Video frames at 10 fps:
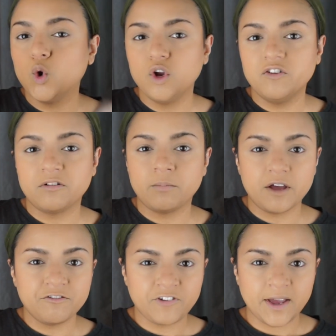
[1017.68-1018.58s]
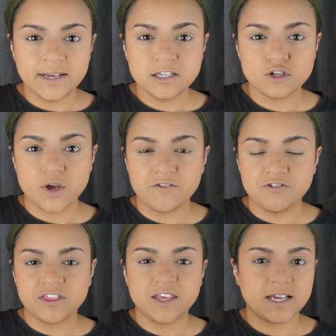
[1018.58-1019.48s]
all over my face so
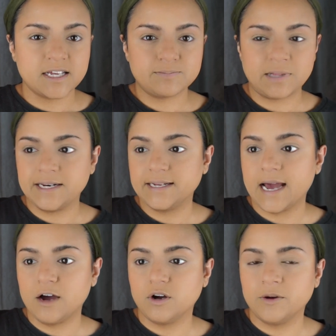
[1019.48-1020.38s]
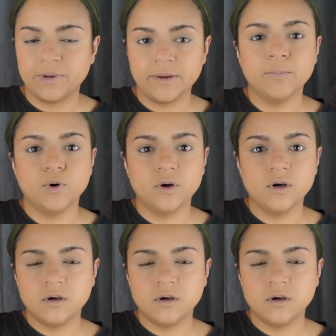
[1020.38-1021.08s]
everything is blended out a bit more.